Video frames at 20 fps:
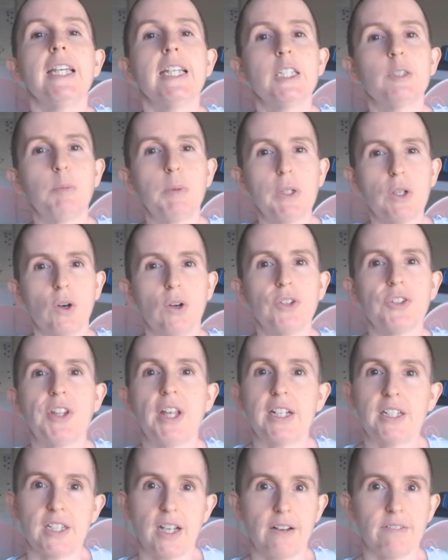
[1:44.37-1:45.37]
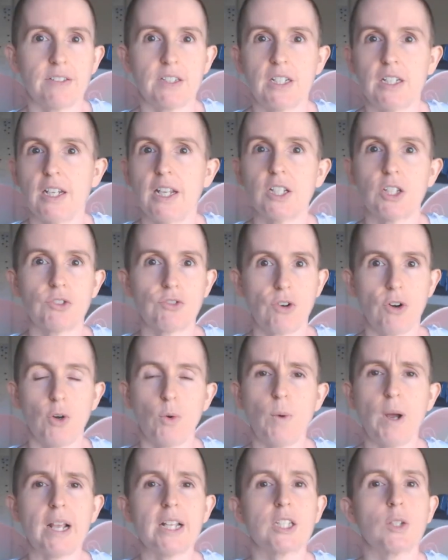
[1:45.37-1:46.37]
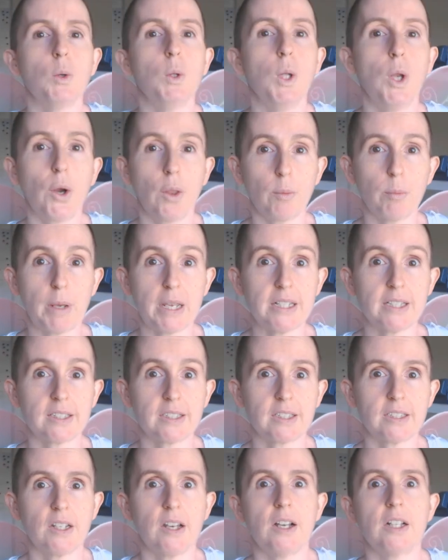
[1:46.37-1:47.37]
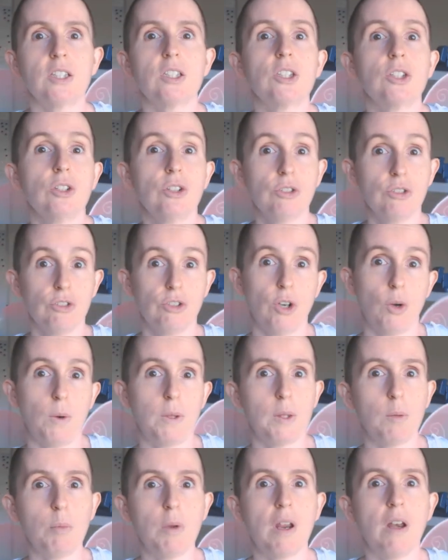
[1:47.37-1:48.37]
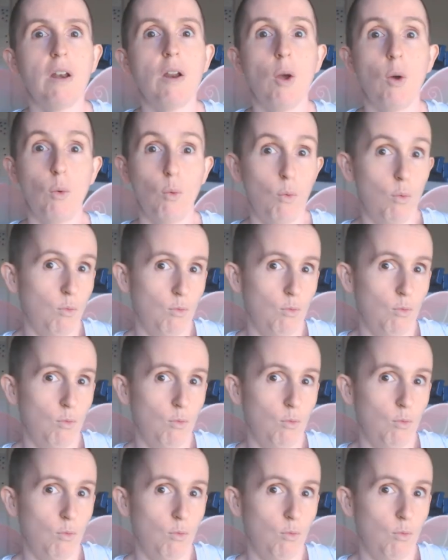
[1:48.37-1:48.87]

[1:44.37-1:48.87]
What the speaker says: is because that tough skin gets thrown away, so a lot of the pesticides go in the bin